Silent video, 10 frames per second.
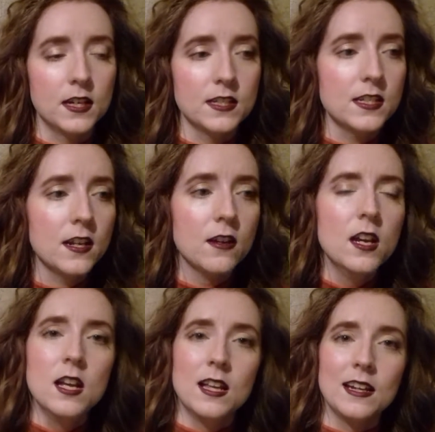I don't know.
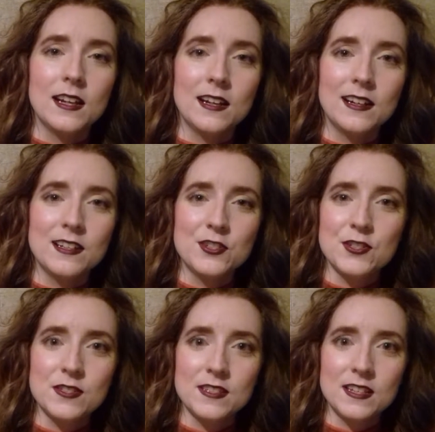I just
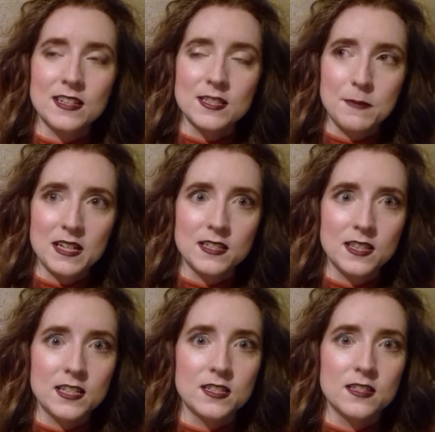expected
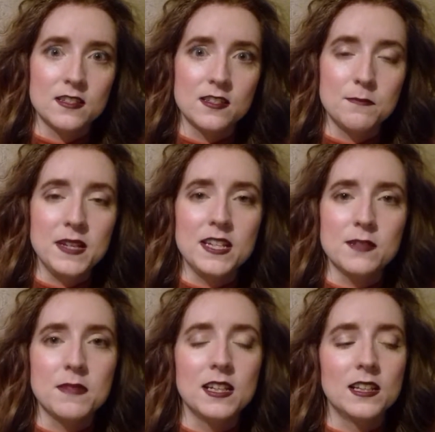there to be
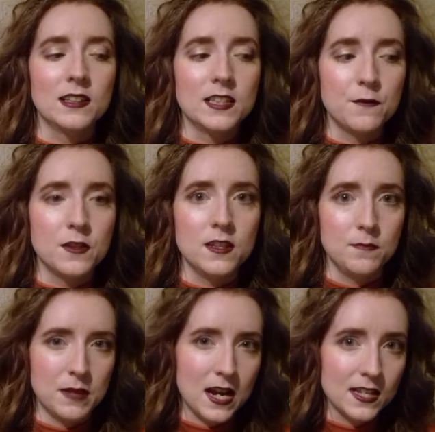something a little different than
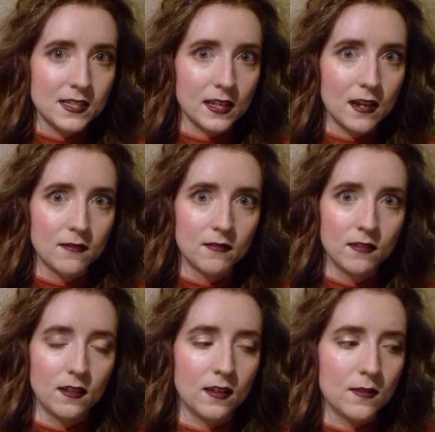pies again.
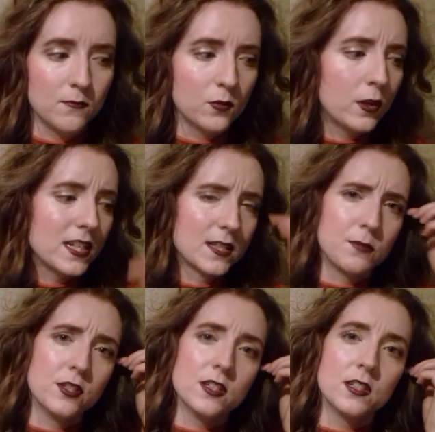Quite
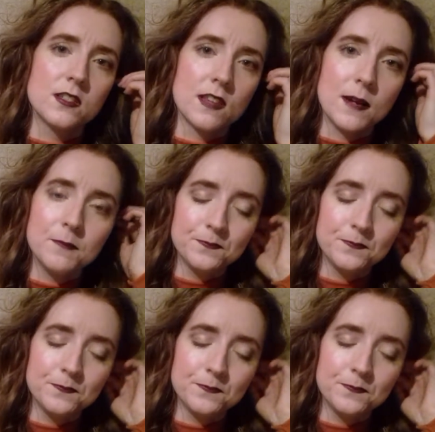disappointed because of that.